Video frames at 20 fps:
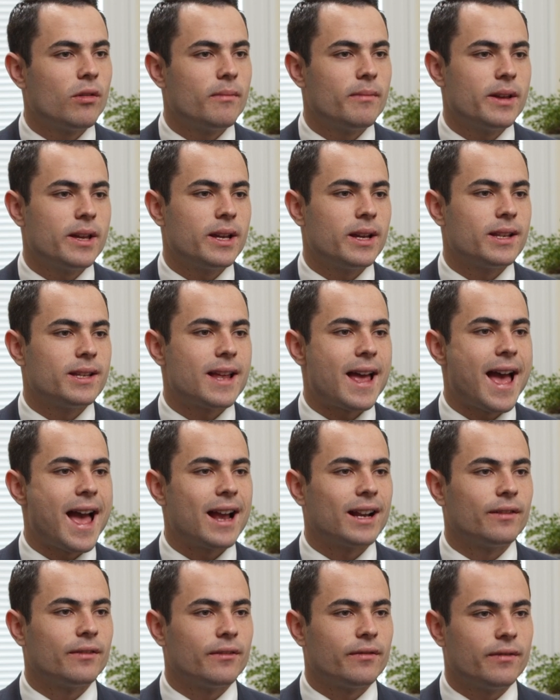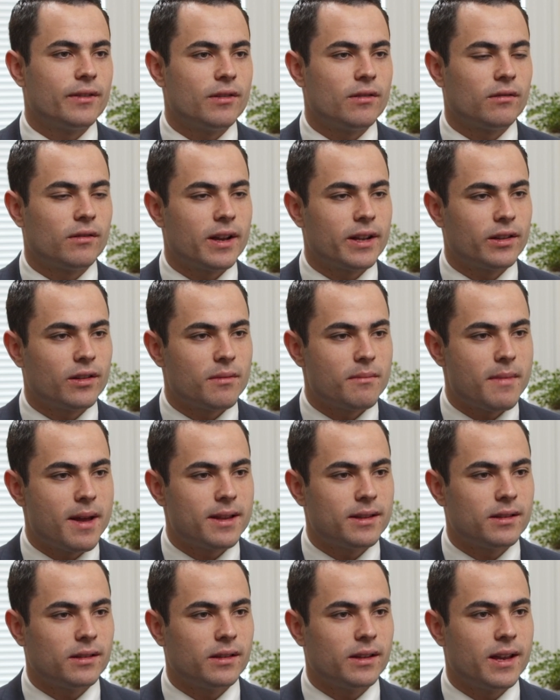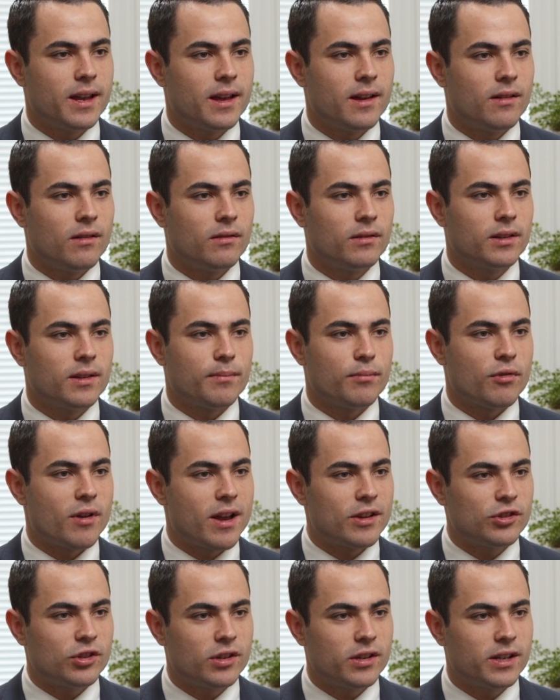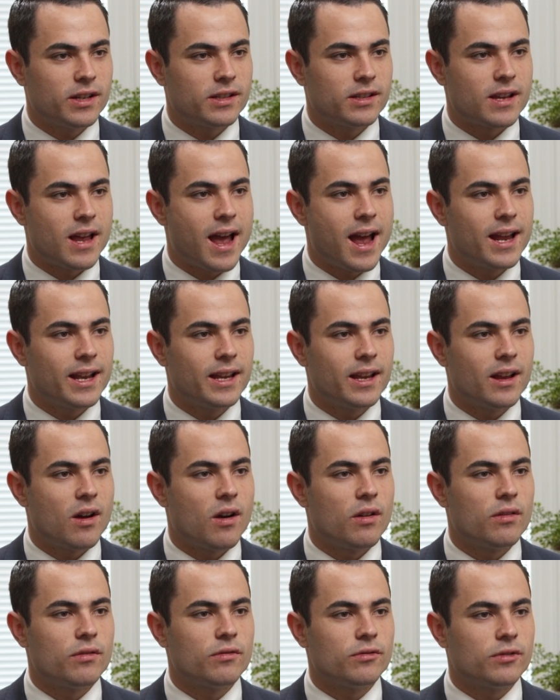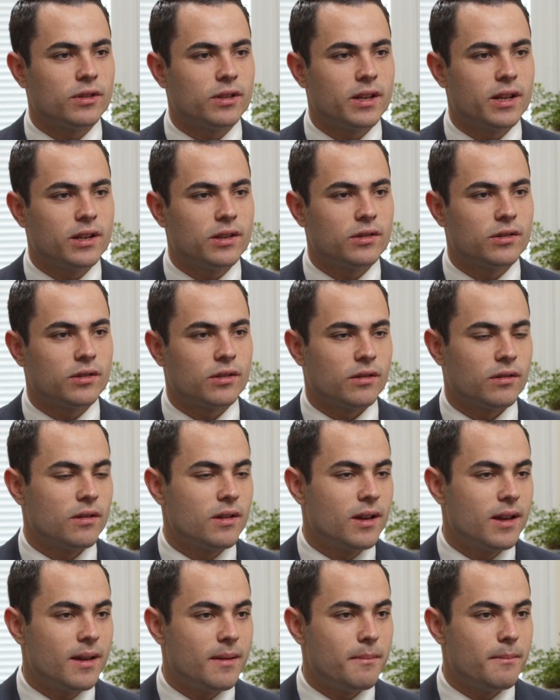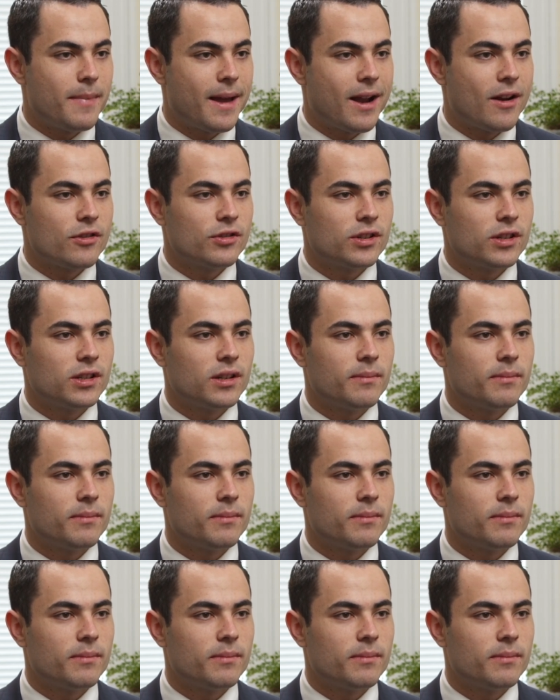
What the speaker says: are being attacked for feeling like they're mentally ill, depression, anxiety, all those things are embarrassing